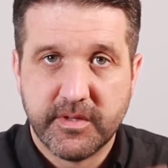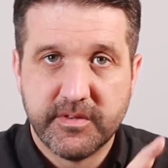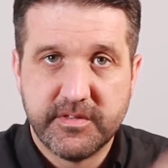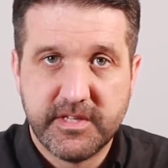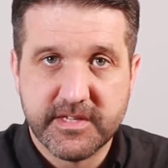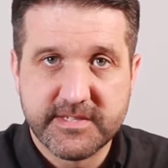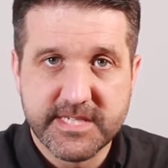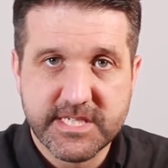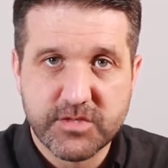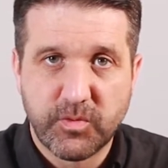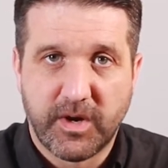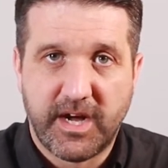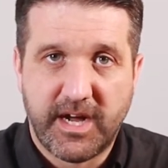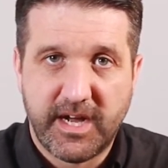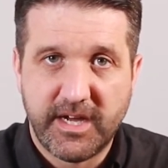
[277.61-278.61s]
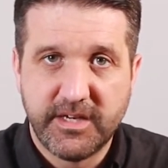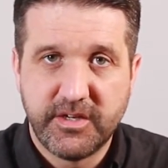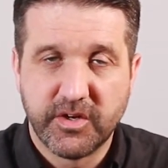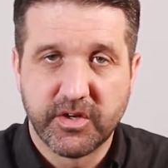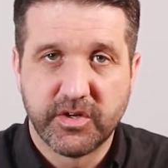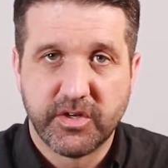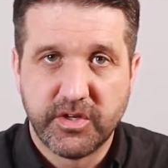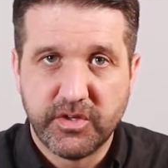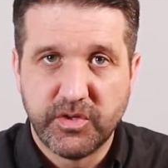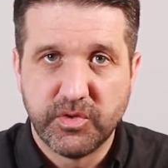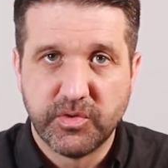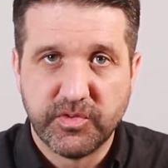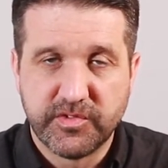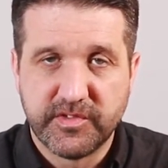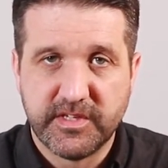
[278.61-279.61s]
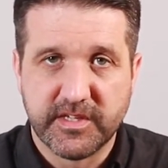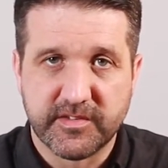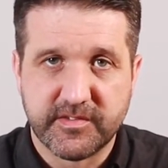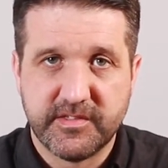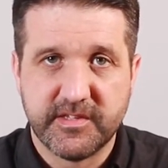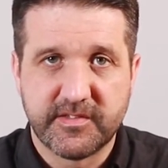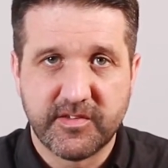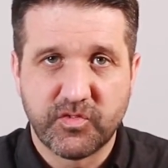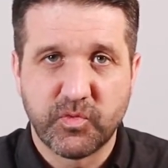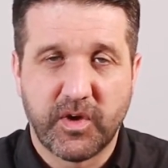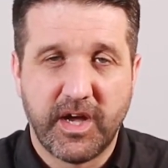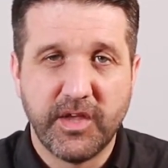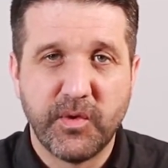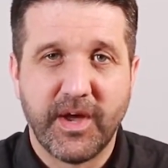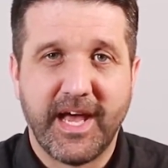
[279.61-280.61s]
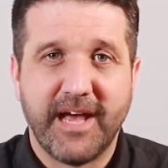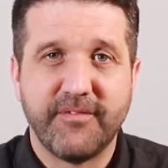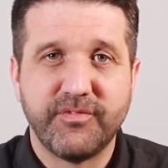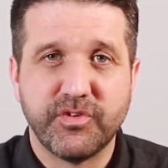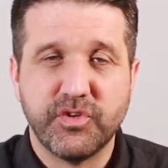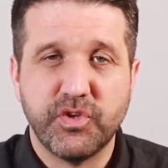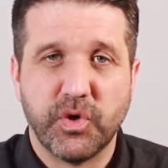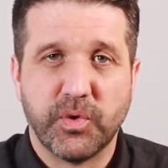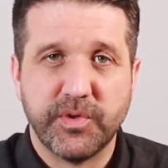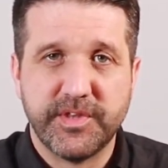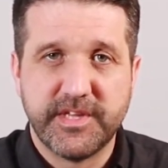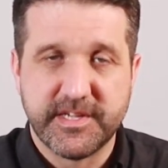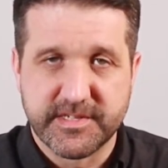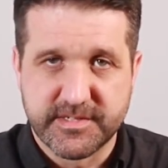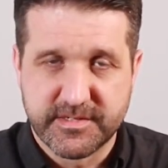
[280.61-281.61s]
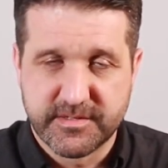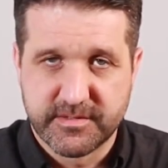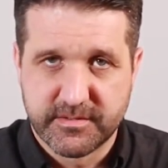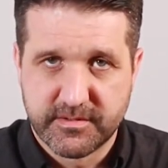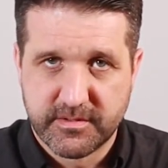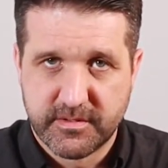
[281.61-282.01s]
This is why you're going to use this. This is why you have to know this.